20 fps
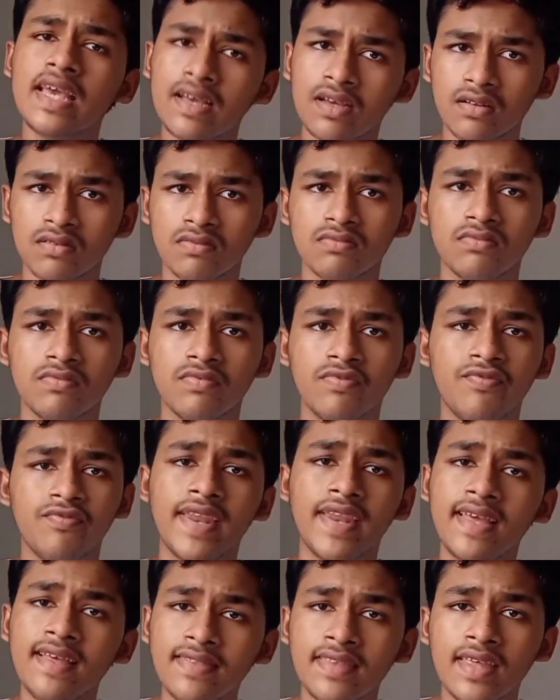thick,
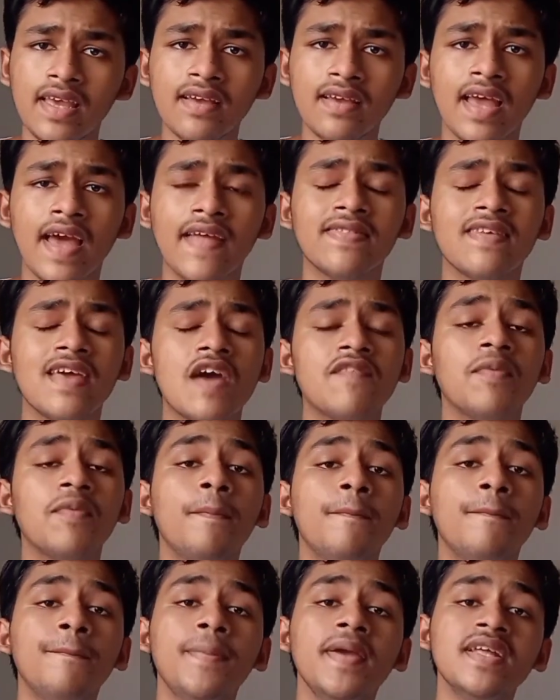very thick, and they
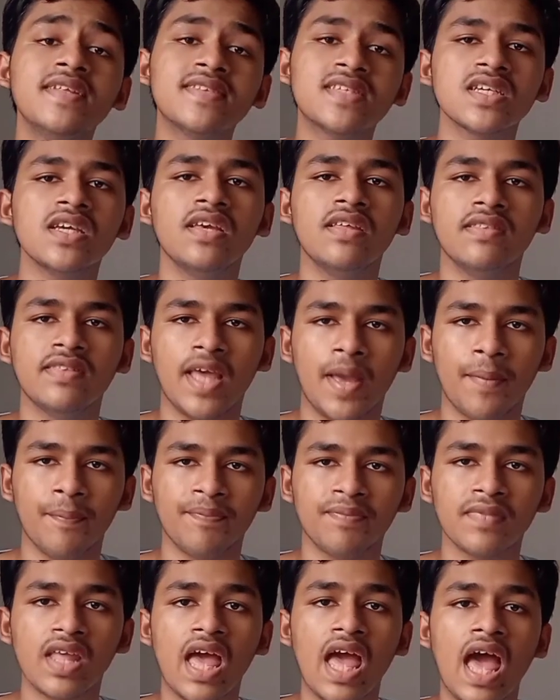have a pit in
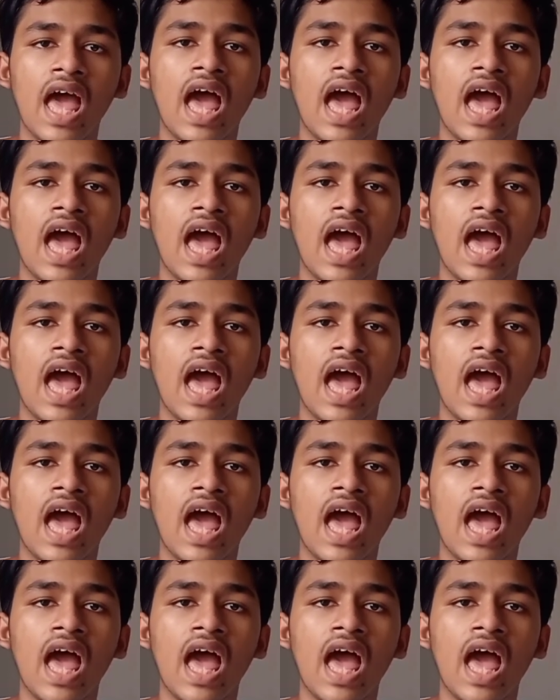them.